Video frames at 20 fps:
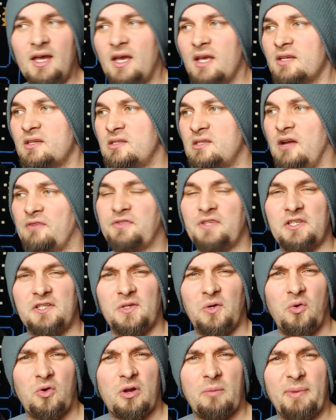stuff to
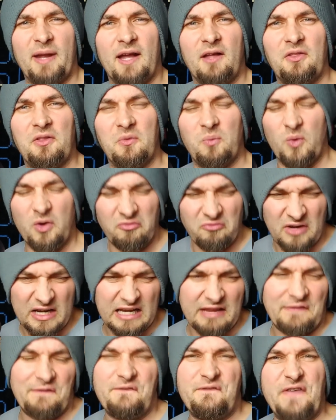talk about that wouldn't really
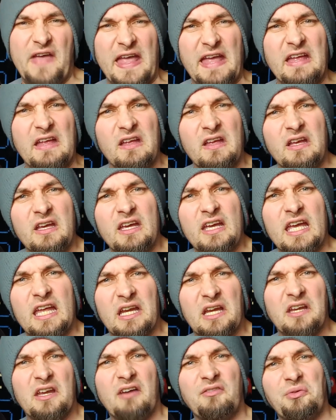fit in
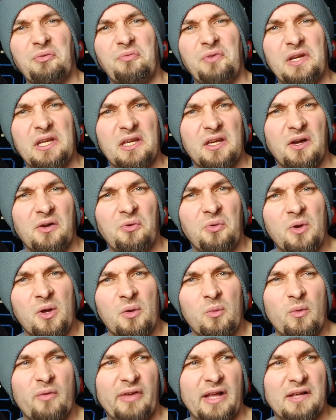another video
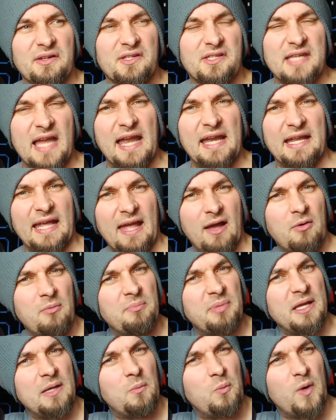without standing out and
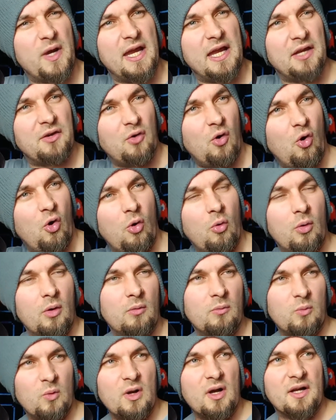being weird, or
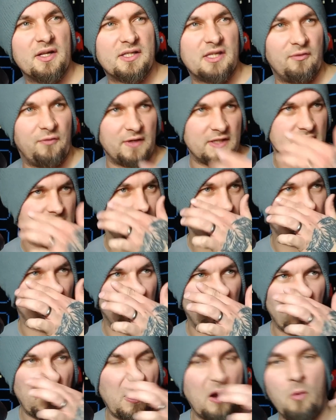worse, if it's something
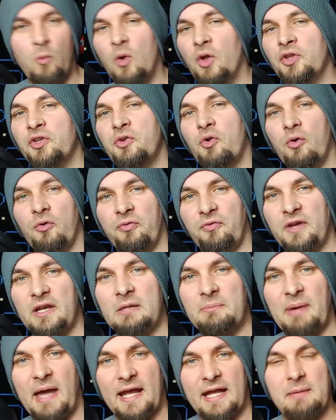where I want your
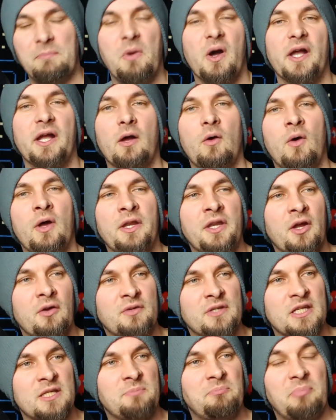feedback, it might go
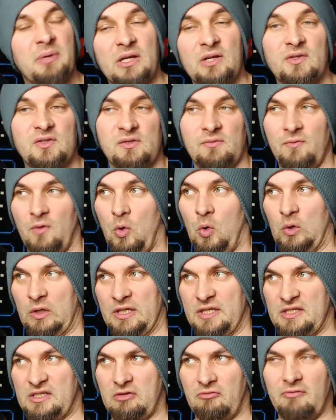unnoticed because of all the
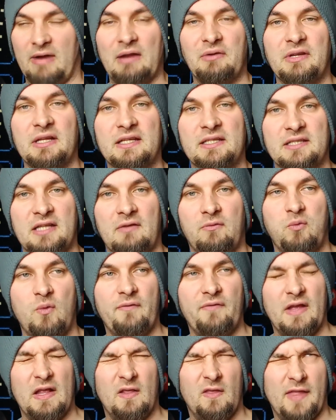surrounding stuff
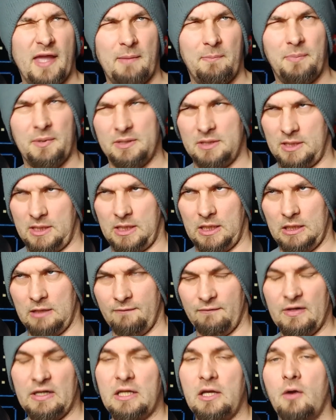within that particular
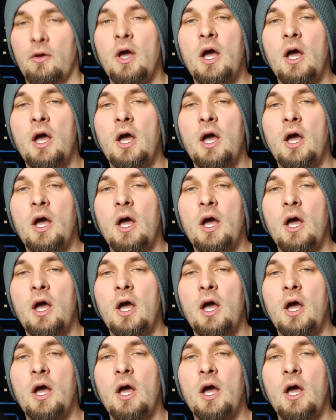video.